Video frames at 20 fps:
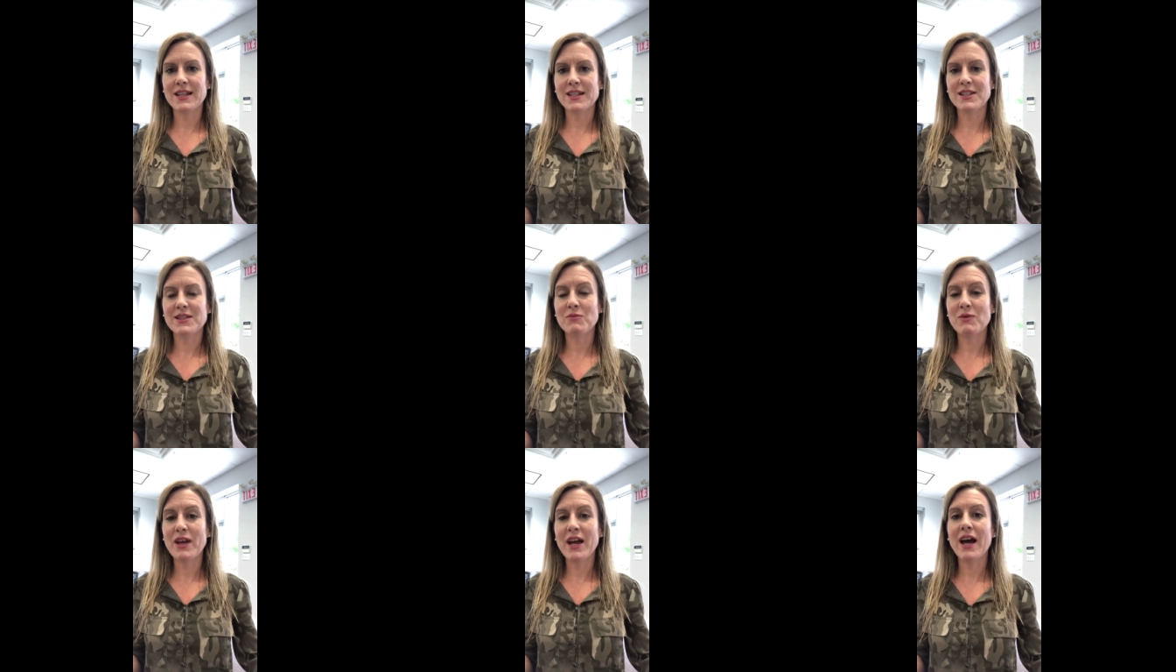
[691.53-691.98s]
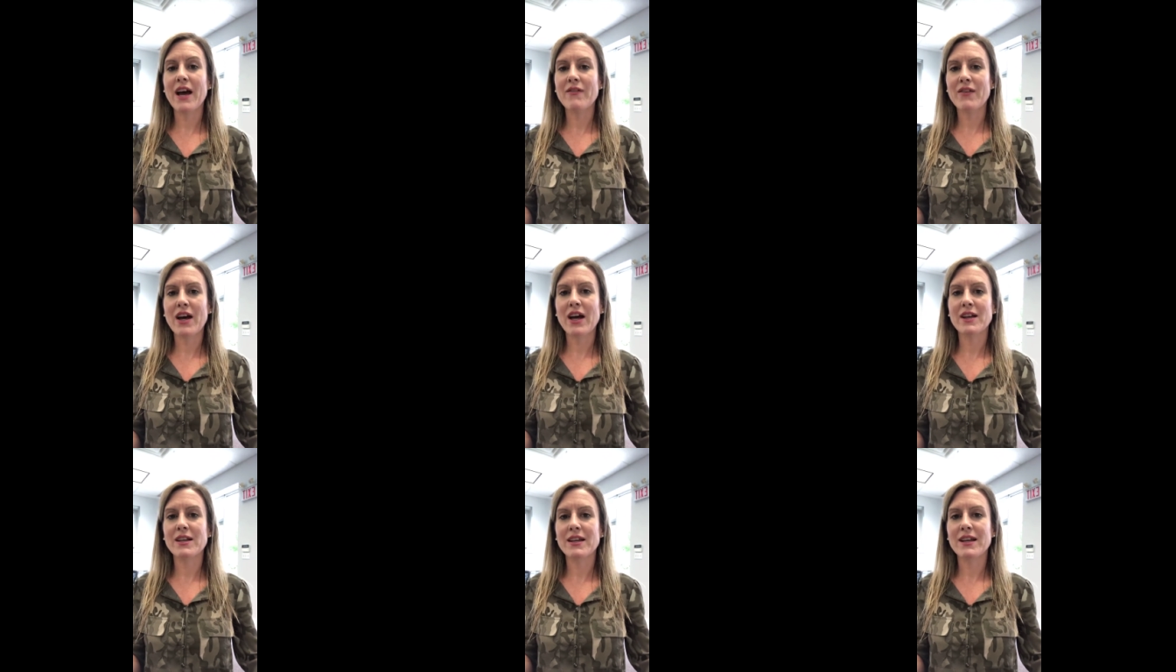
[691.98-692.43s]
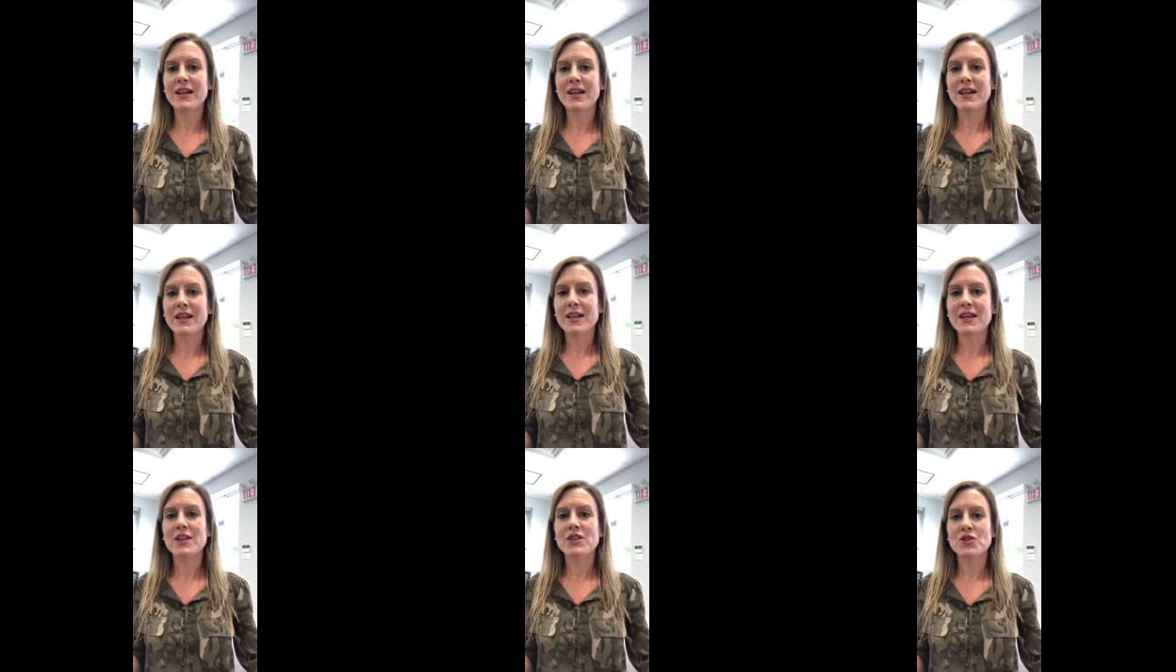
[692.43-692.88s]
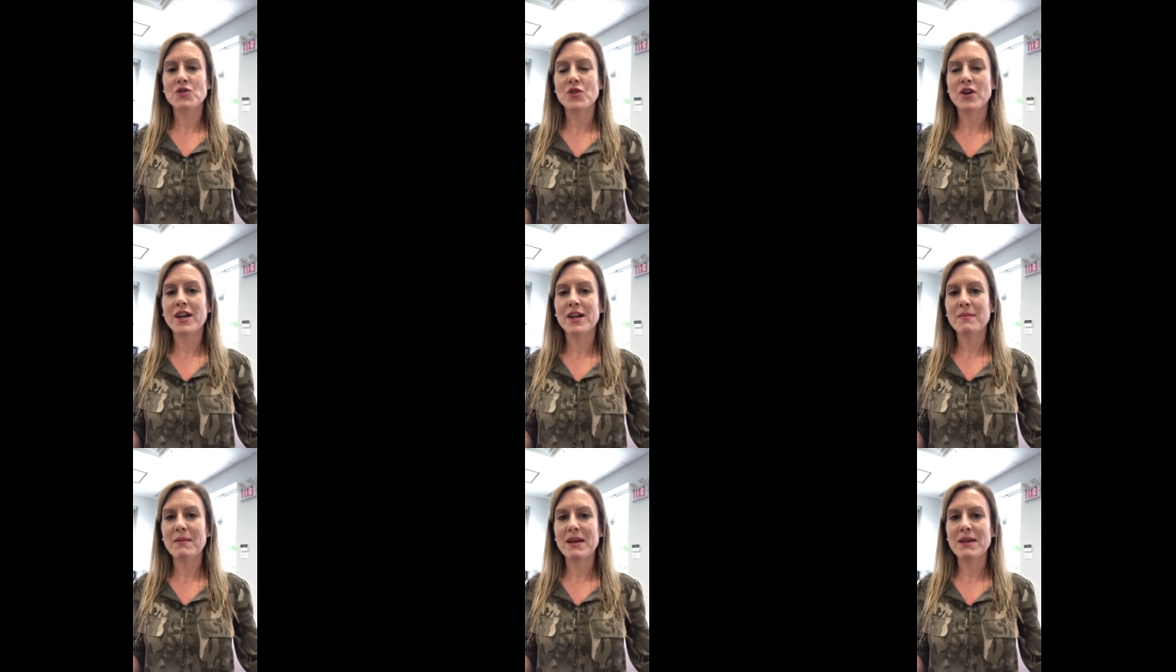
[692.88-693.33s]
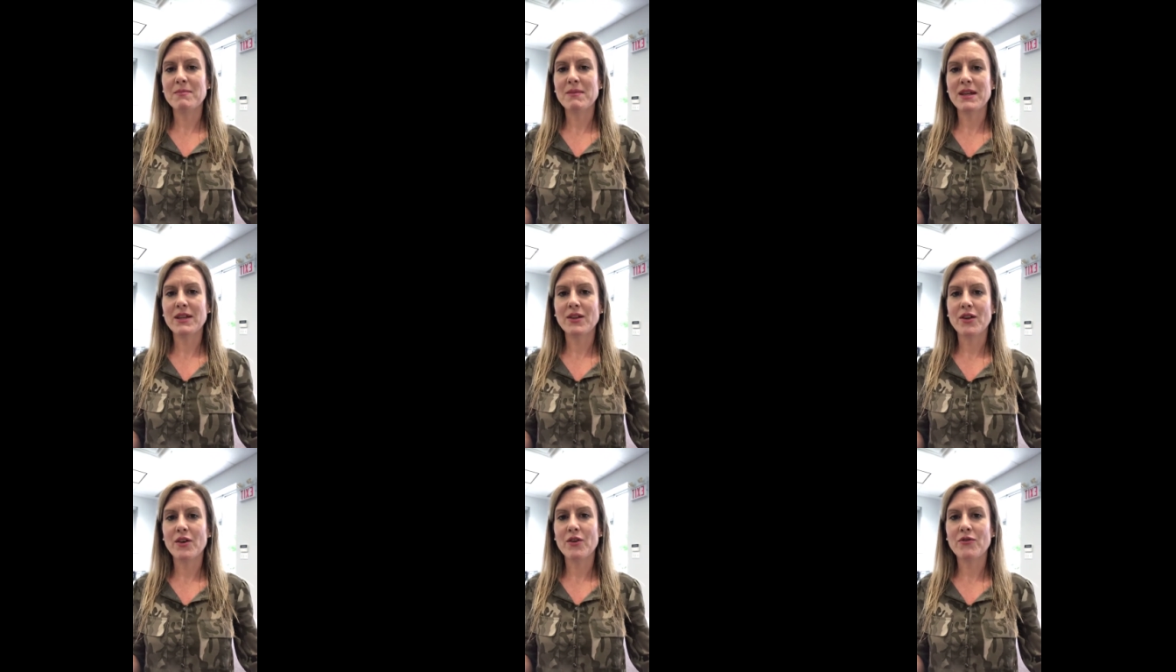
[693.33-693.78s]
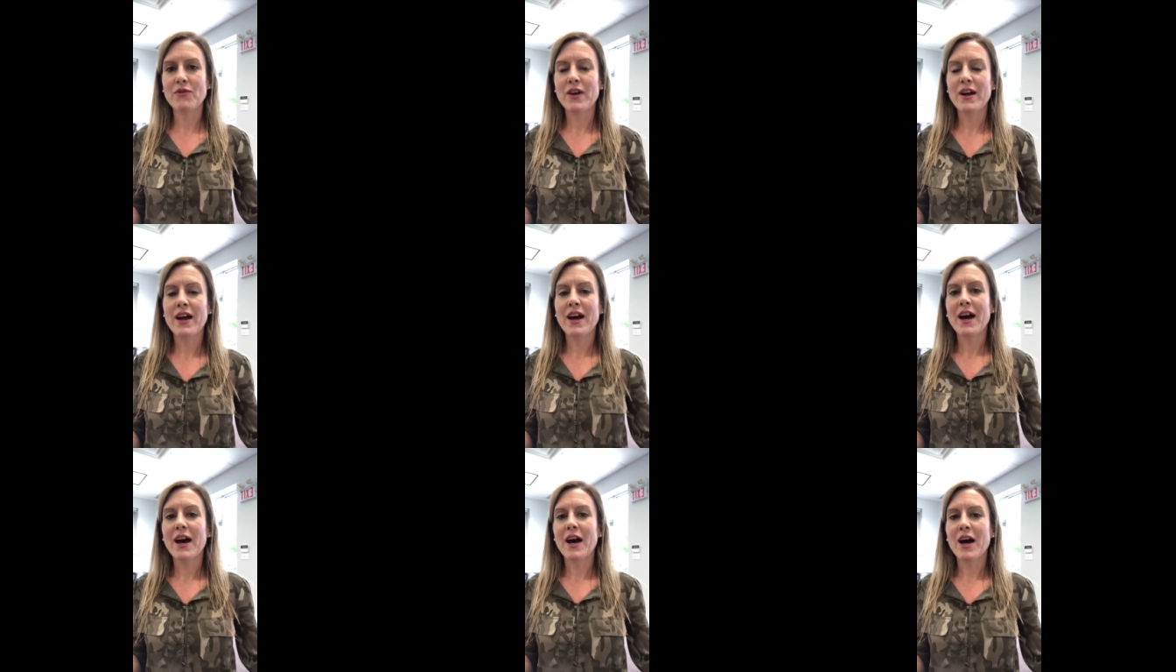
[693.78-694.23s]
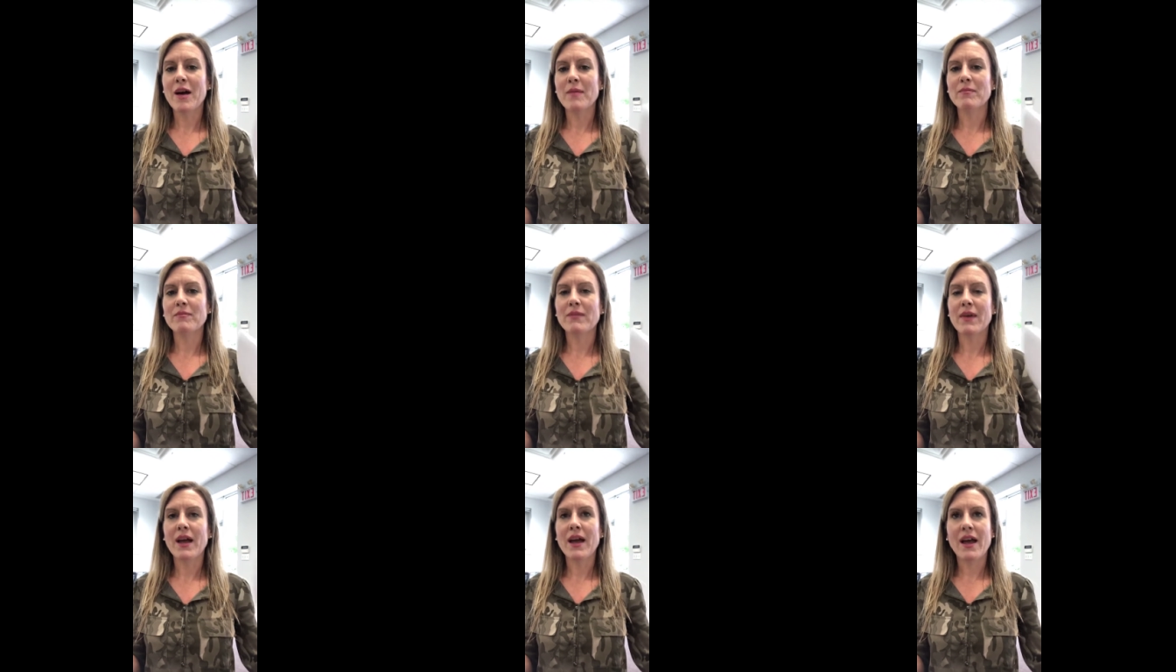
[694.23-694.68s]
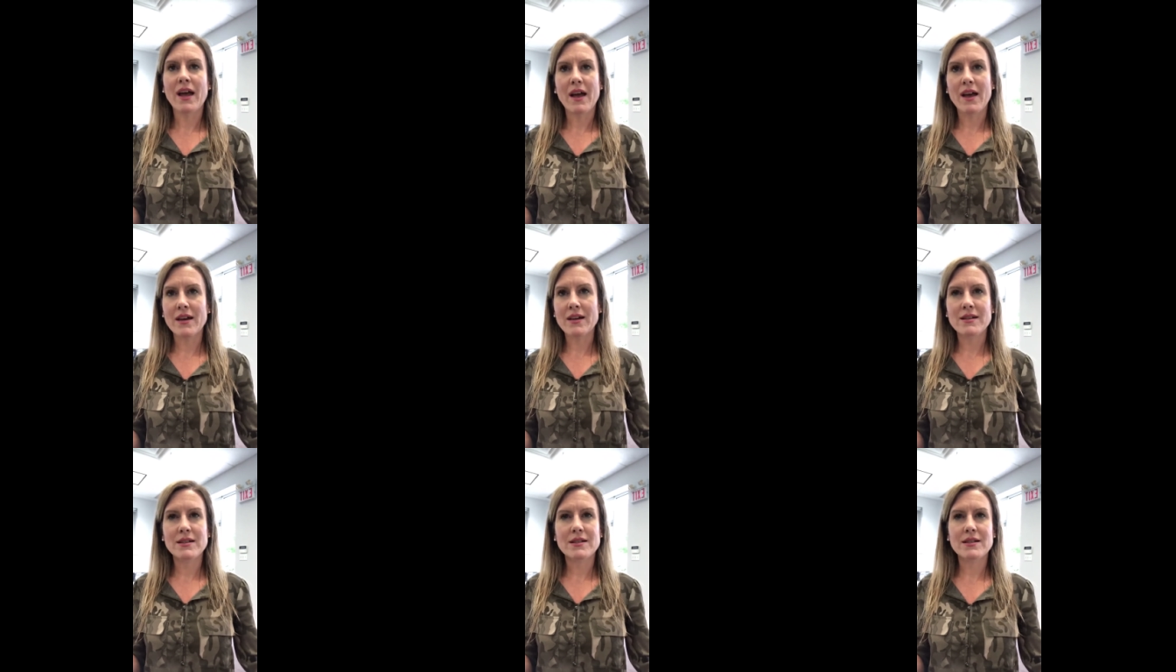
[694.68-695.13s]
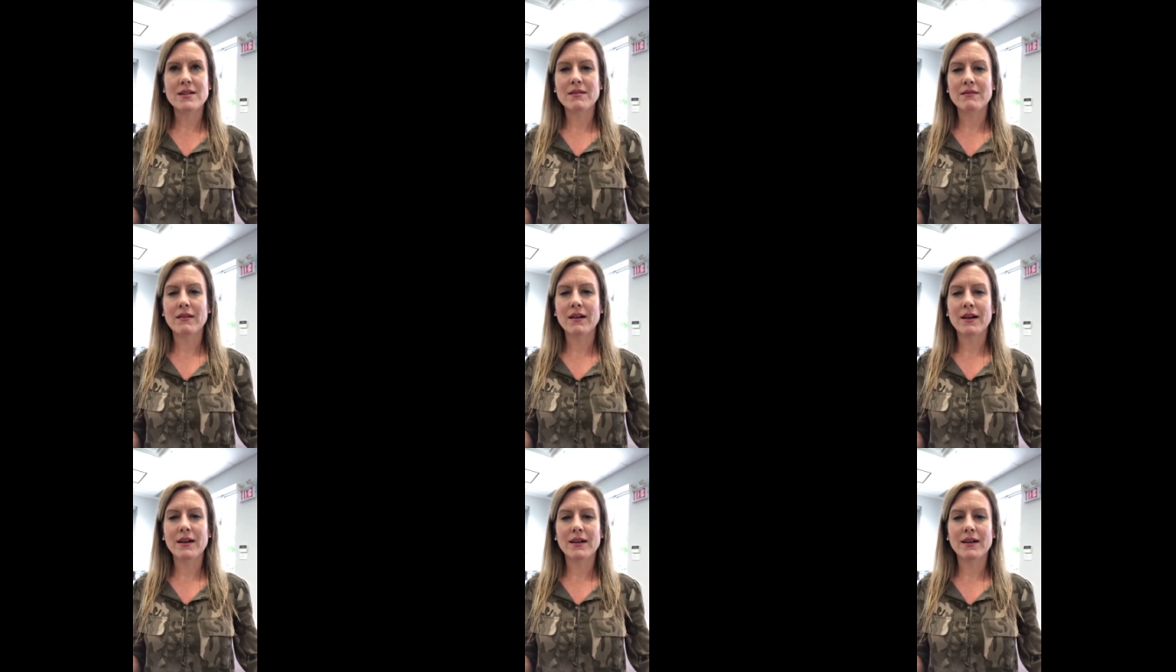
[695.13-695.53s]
And we have had kids try to make meatloaf, eggs.